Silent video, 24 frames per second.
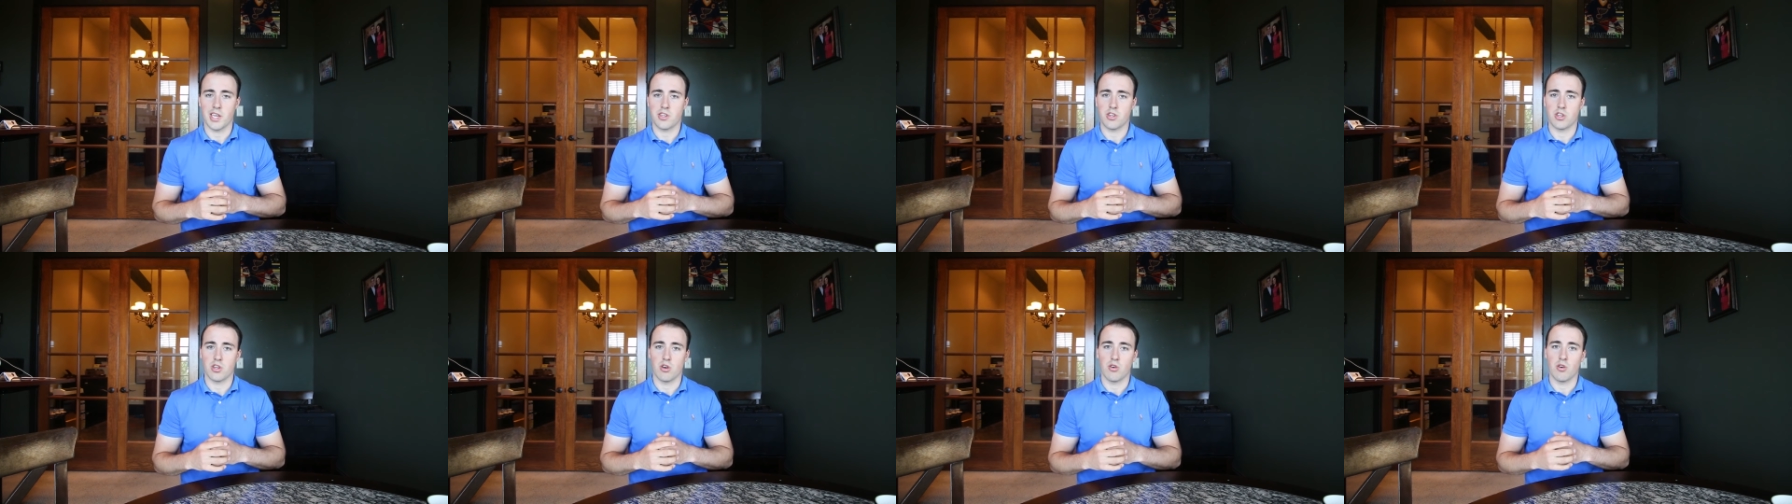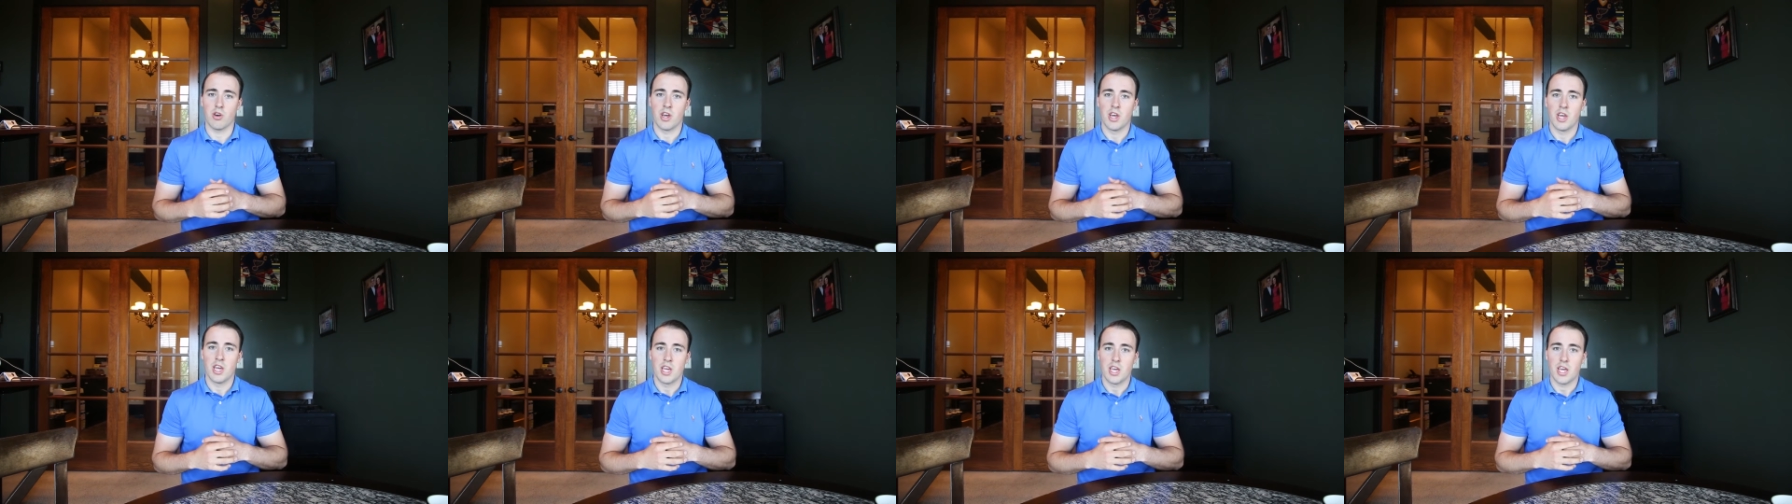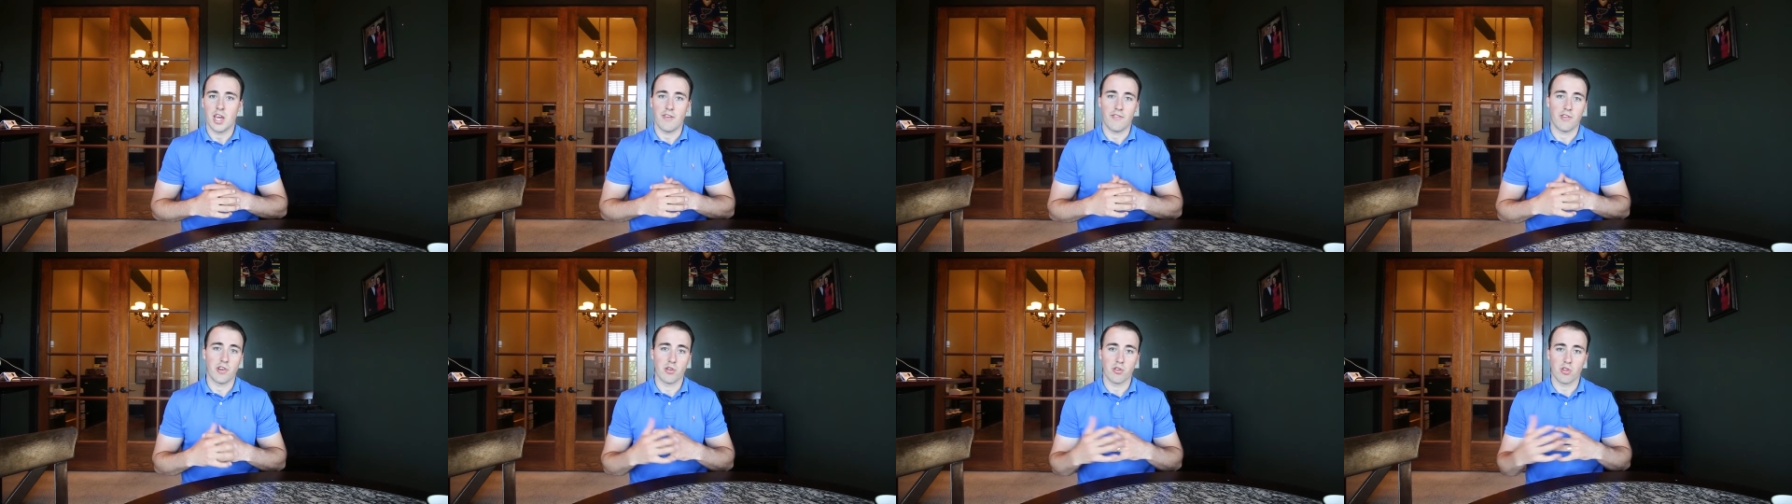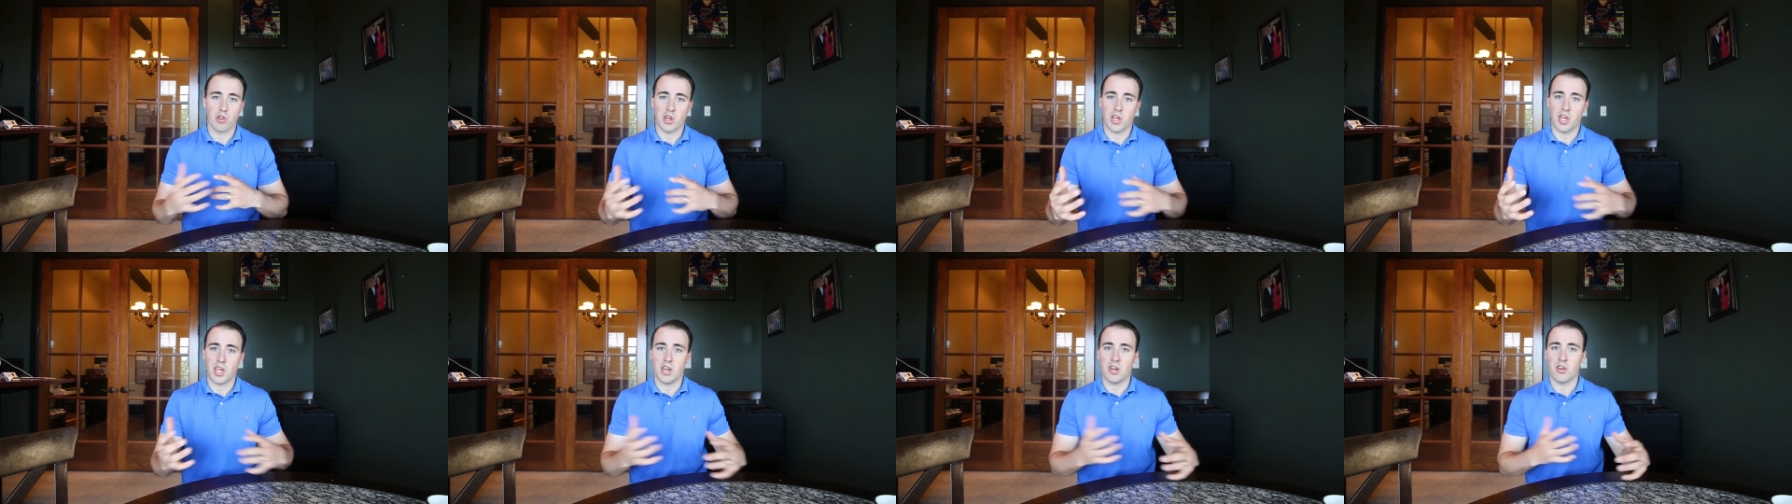So if you're
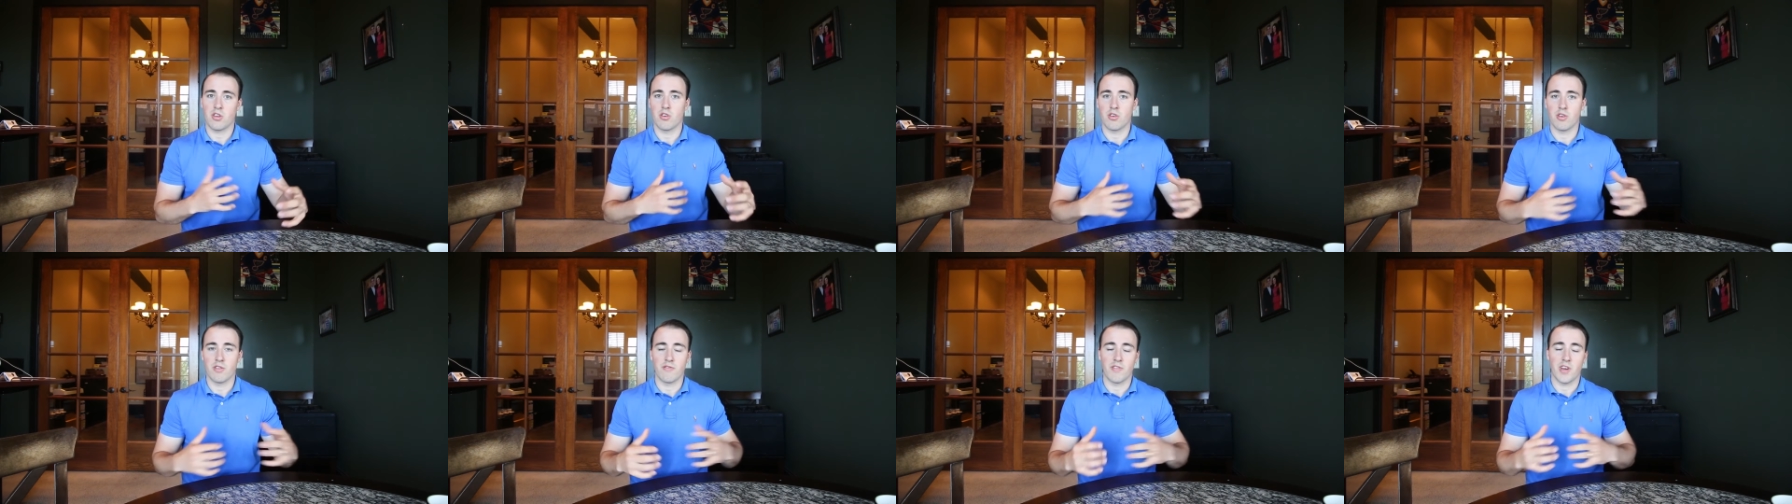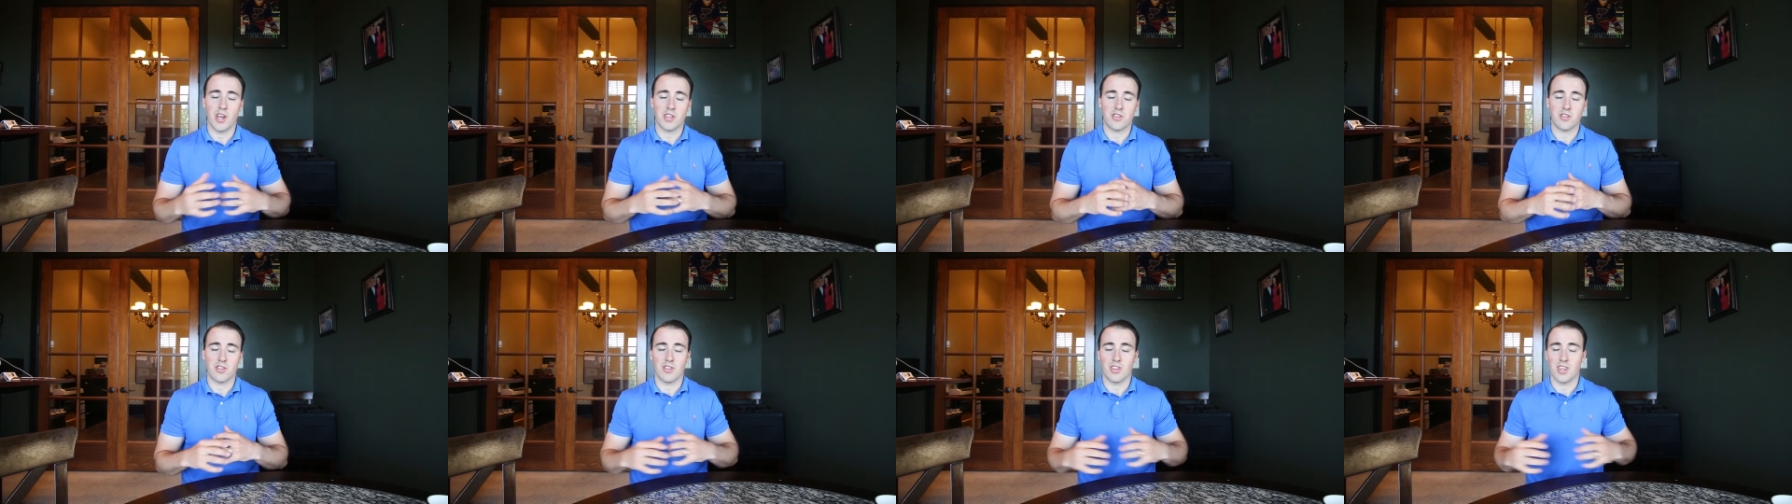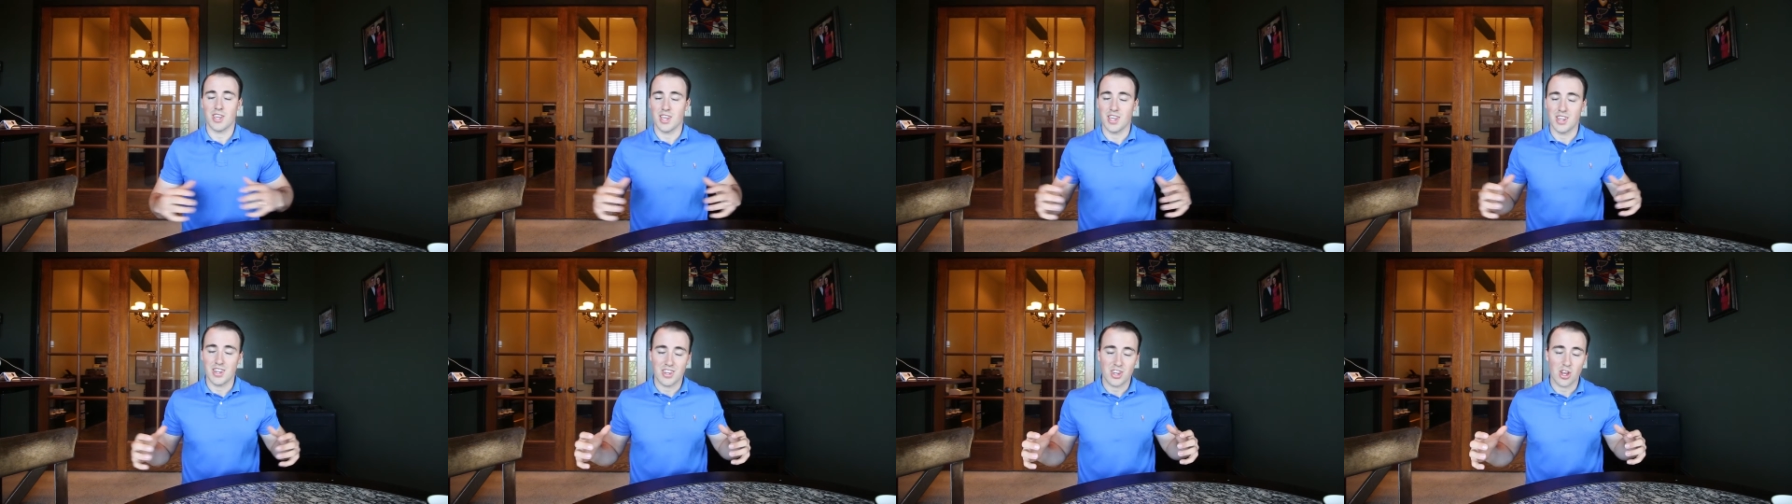looking to invest in the